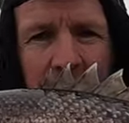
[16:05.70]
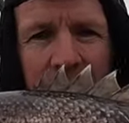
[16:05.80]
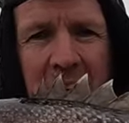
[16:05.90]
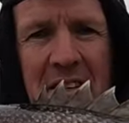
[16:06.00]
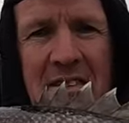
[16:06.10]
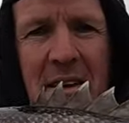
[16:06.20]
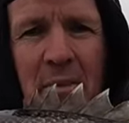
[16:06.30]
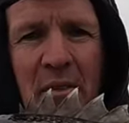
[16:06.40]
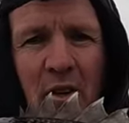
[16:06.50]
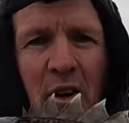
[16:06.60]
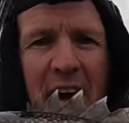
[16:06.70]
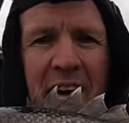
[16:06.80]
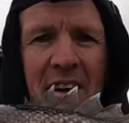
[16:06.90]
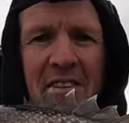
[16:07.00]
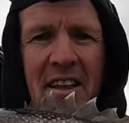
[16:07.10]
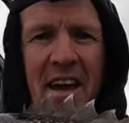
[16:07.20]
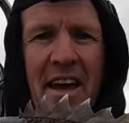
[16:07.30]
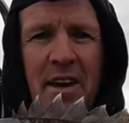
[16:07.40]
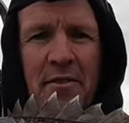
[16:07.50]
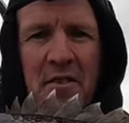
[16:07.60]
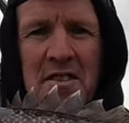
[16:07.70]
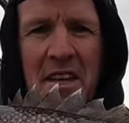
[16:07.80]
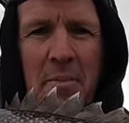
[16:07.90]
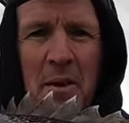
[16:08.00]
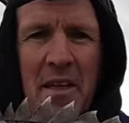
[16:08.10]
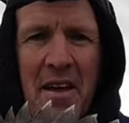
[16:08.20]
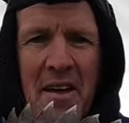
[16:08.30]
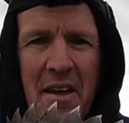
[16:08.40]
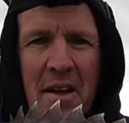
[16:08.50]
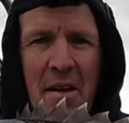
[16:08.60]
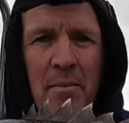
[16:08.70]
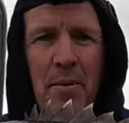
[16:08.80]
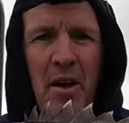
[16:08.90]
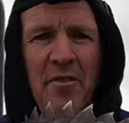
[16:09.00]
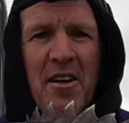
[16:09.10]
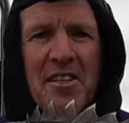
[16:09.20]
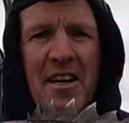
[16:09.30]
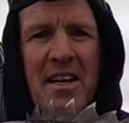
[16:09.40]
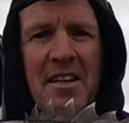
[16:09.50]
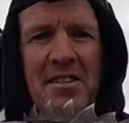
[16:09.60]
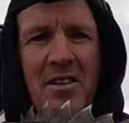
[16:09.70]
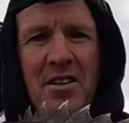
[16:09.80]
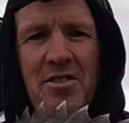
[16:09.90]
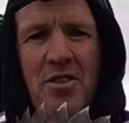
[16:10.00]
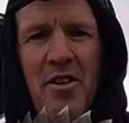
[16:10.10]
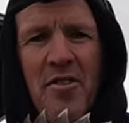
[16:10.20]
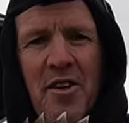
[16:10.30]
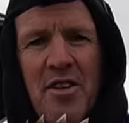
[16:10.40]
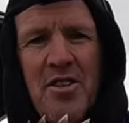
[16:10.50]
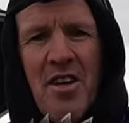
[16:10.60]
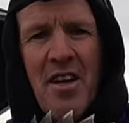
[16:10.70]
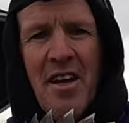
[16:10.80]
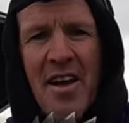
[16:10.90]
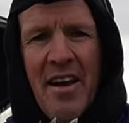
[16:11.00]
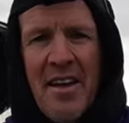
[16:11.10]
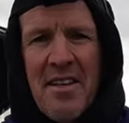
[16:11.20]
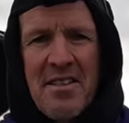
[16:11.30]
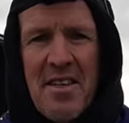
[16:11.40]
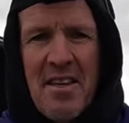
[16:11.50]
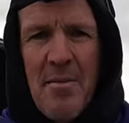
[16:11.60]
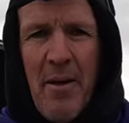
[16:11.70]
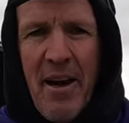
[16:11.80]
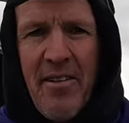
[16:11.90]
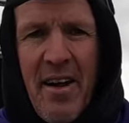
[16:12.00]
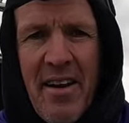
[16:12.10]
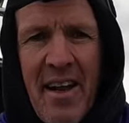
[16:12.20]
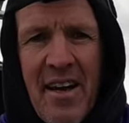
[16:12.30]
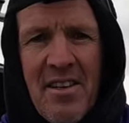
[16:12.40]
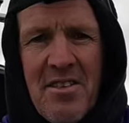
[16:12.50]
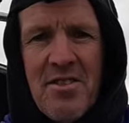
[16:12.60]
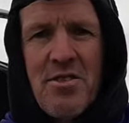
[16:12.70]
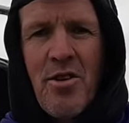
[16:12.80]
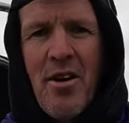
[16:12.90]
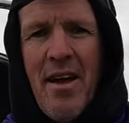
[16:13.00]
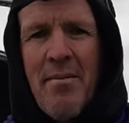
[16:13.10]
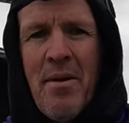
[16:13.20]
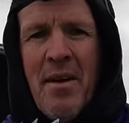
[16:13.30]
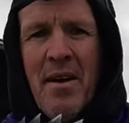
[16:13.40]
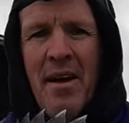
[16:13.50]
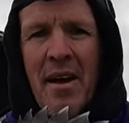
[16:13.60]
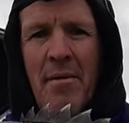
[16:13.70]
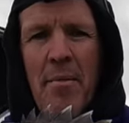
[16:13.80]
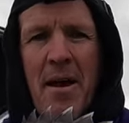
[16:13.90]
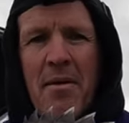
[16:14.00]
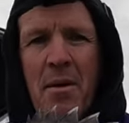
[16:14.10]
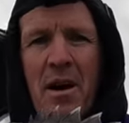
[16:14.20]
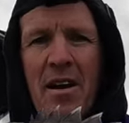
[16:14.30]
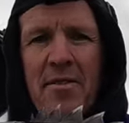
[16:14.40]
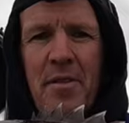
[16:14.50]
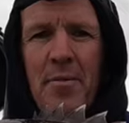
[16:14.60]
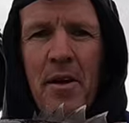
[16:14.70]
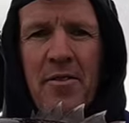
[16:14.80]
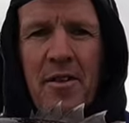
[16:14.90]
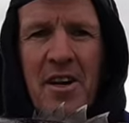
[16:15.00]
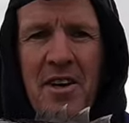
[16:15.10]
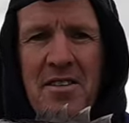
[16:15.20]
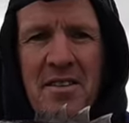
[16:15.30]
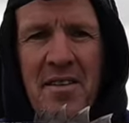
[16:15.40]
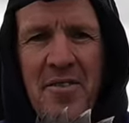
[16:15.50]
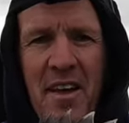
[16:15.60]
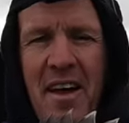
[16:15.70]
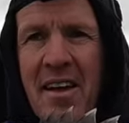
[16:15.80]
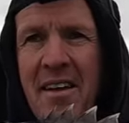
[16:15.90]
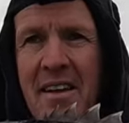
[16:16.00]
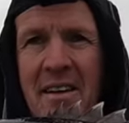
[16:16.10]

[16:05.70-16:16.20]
like I said before, I had like the head off of Skippy there. Perfect eating size jewfish. And you can see in the background how close to shore I am. I'm about a mile off the coast, if that.